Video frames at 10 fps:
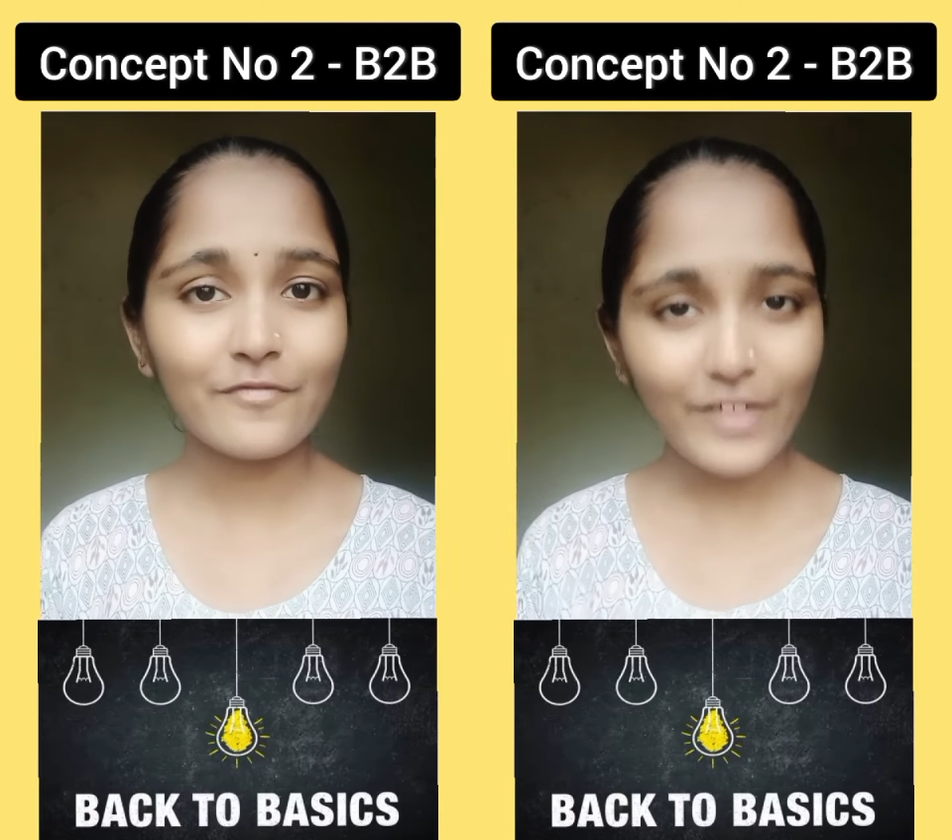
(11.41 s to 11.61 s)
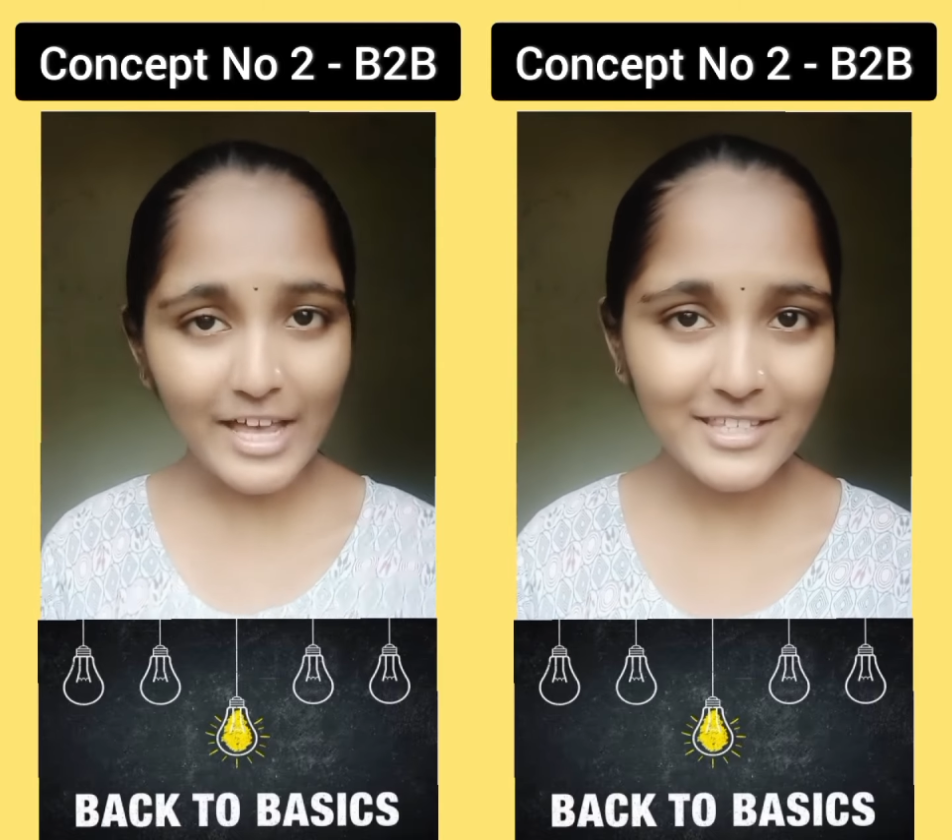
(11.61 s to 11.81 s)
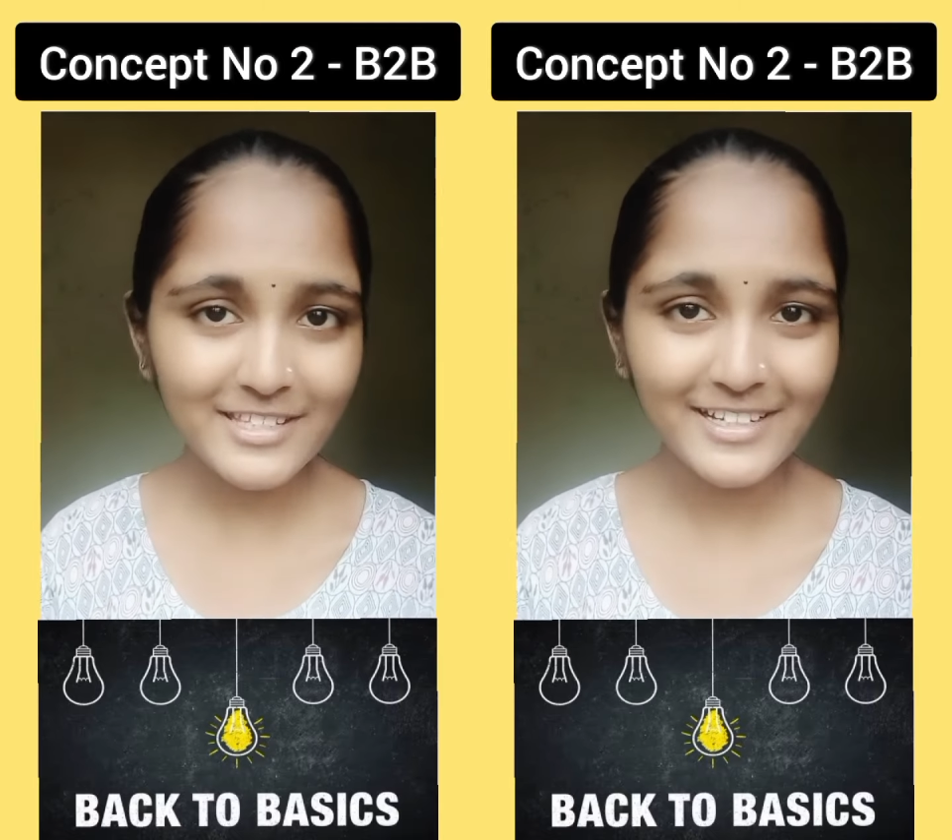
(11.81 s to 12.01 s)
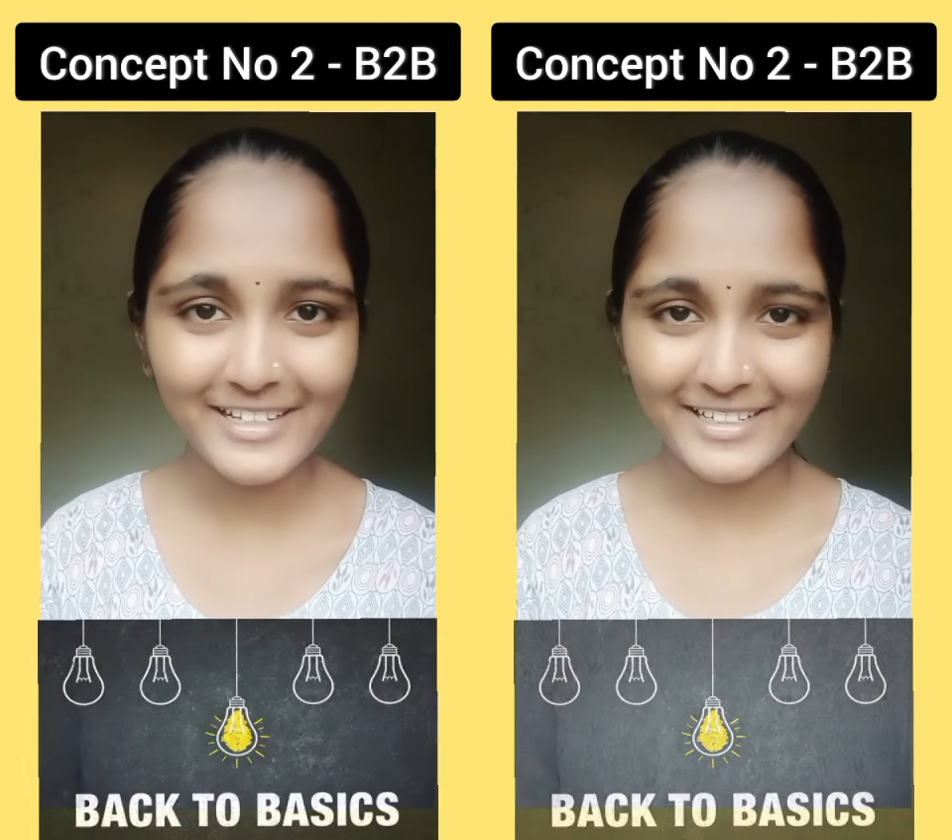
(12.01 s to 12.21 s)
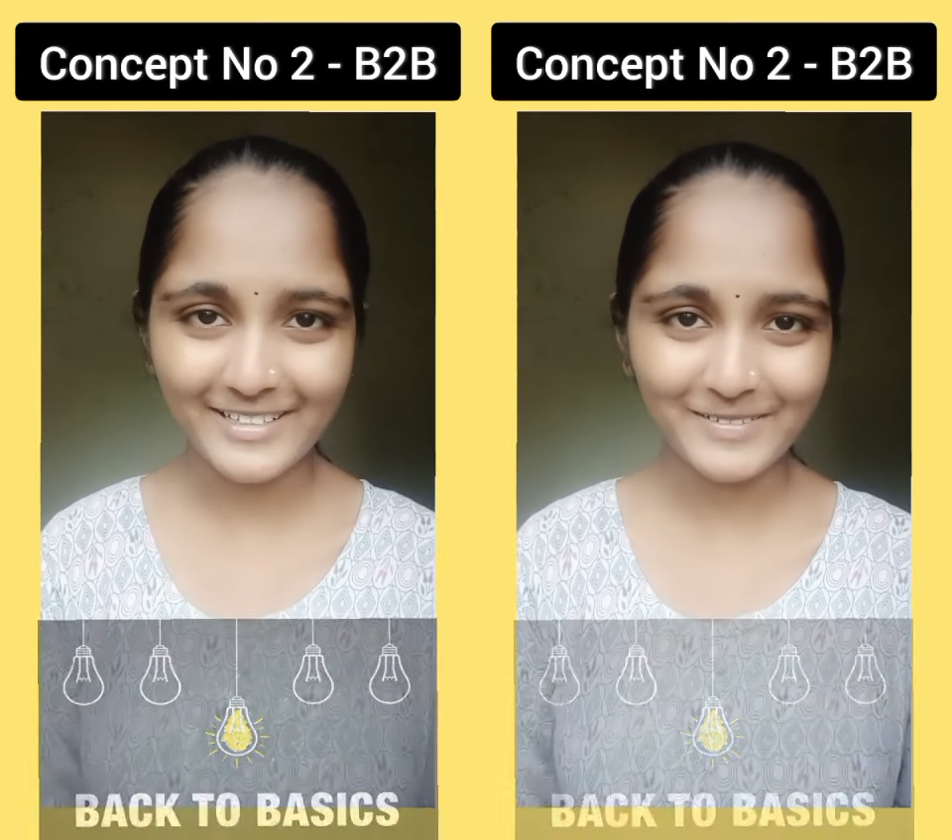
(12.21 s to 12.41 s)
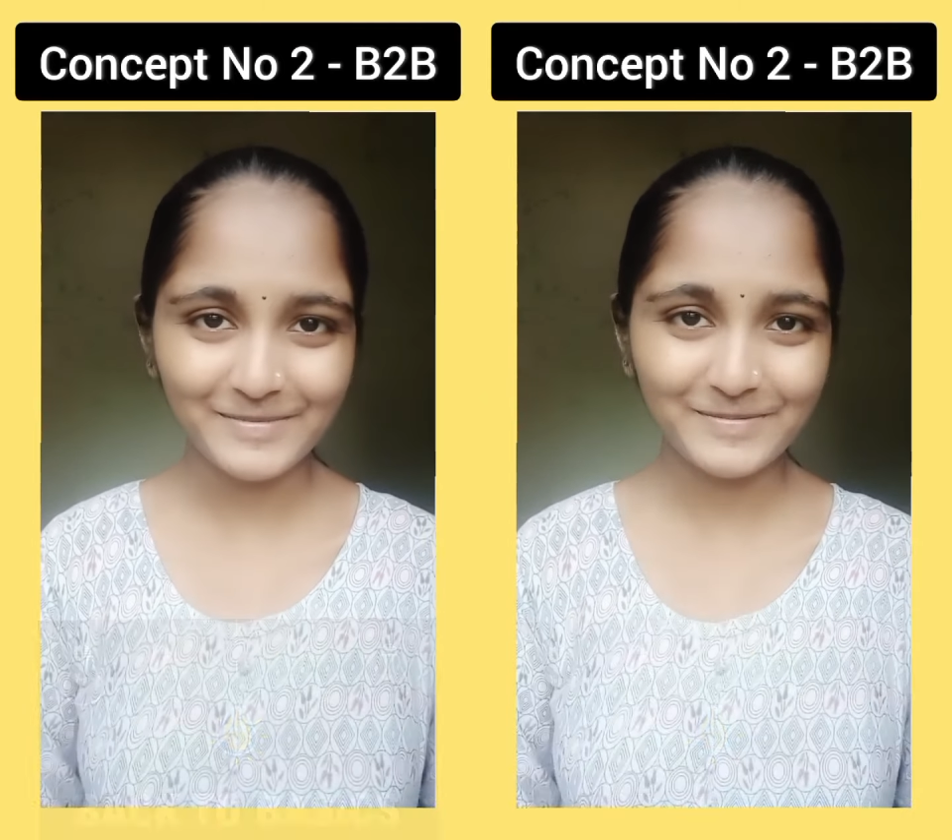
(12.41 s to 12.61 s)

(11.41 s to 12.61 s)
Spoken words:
fascinating.